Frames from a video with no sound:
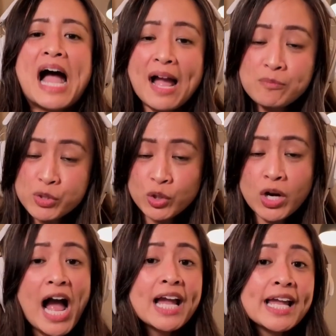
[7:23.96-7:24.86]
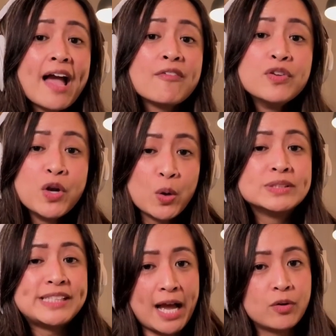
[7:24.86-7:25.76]
I'm sure, I have no
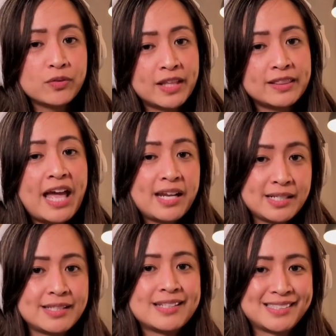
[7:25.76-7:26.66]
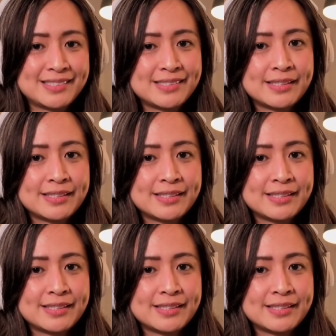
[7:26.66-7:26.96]
doubt that exists.